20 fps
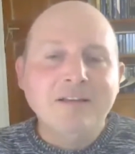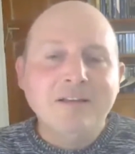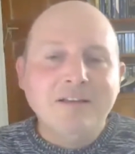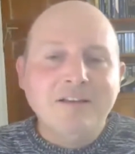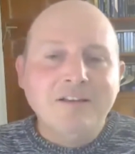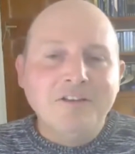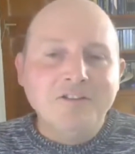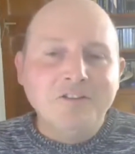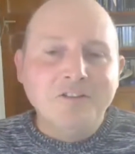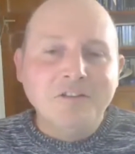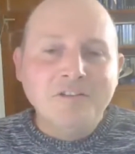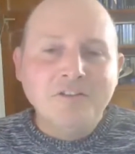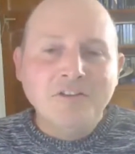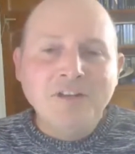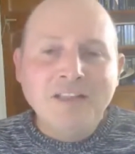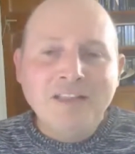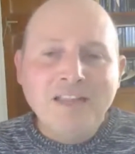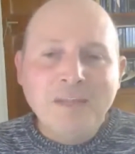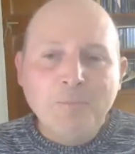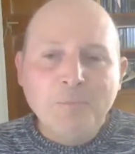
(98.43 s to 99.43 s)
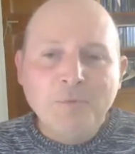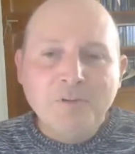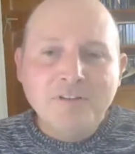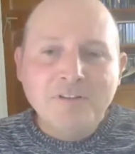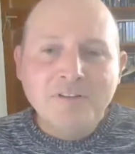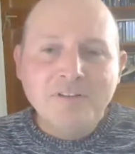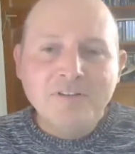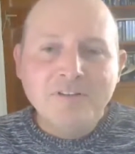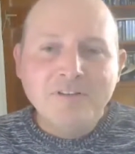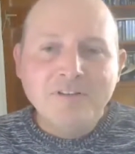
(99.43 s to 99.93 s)
just to keep it
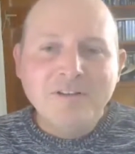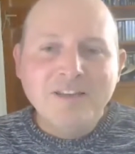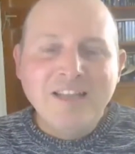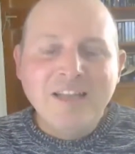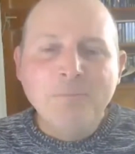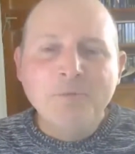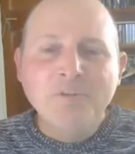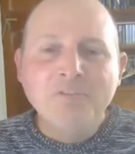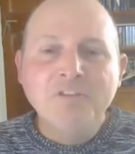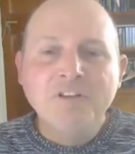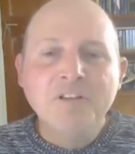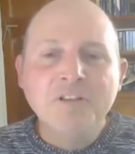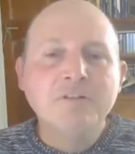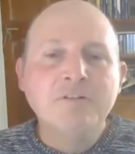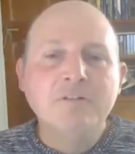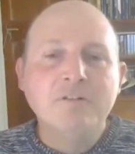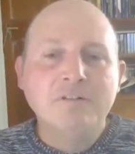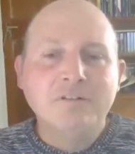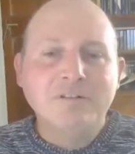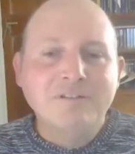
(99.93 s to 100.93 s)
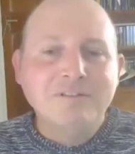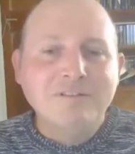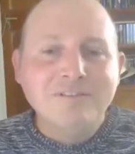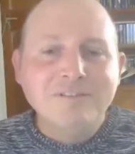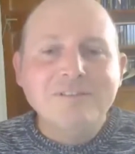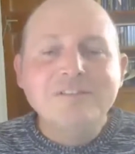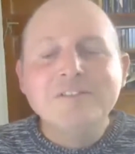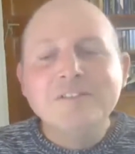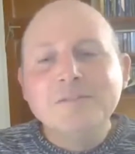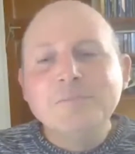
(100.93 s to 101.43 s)
keep it visceral,
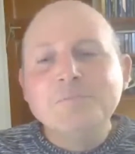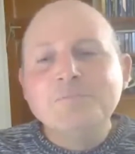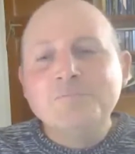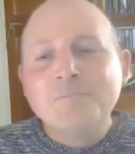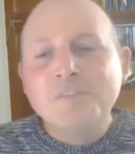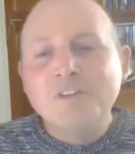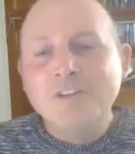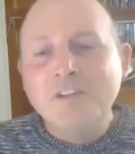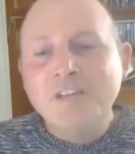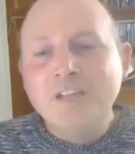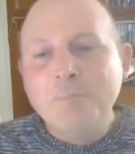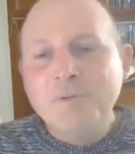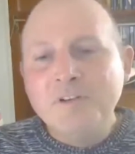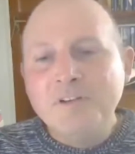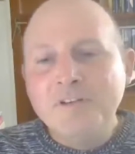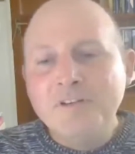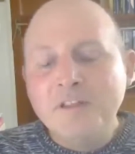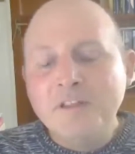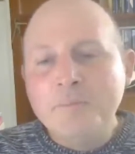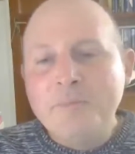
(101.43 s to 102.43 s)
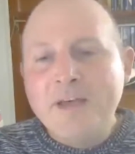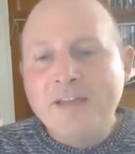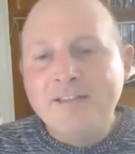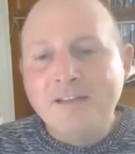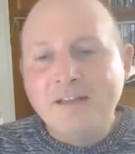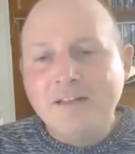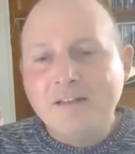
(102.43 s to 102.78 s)
to keep it thematic.